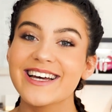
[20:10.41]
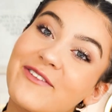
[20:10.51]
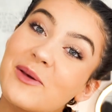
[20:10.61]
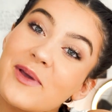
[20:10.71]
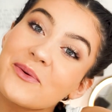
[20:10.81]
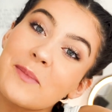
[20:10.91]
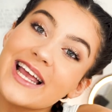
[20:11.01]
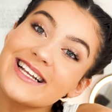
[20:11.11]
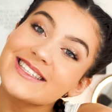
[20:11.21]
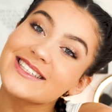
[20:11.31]
Follow me on my
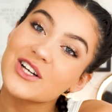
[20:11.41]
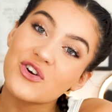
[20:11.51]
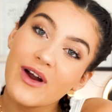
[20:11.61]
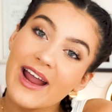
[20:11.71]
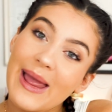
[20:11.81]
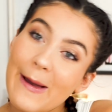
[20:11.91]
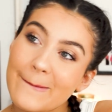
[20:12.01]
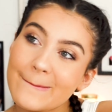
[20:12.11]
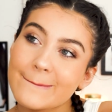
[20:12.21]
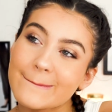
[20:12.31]

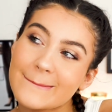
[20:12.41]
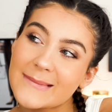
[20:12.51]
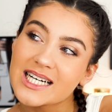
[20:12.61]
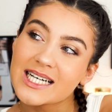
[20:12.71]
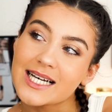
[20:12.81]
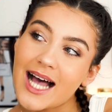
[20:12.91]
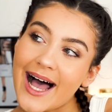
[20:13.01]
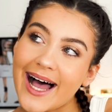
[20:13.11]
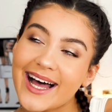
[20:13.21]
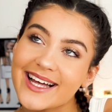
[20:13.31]
Instagram,
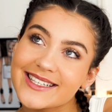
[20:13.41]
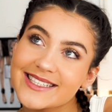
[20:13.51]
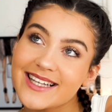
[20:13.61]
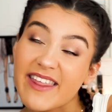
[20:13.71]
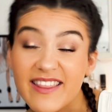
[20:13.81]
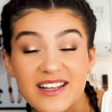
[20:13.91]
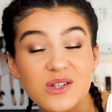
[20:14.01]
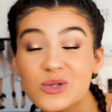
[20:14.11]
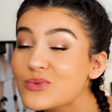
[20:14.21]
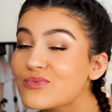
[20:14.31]
and I think that's
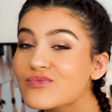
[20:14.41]
all.